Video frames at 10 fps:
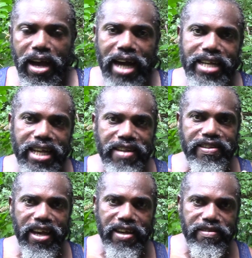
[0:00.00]
And then it
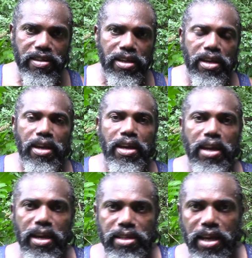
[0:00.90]
says
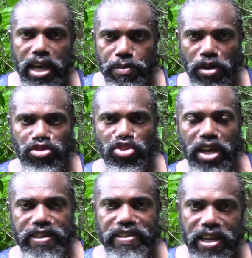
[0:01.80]
in Amos 3
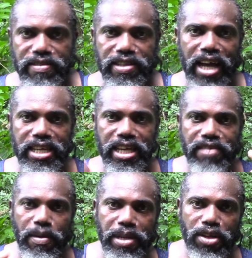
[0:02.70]
and 6, can
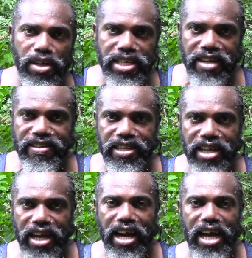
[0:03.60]
evil be done in a city
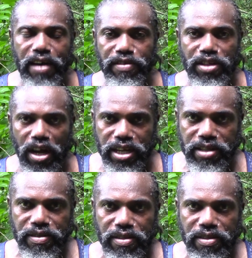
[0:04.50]
and God haven't done it?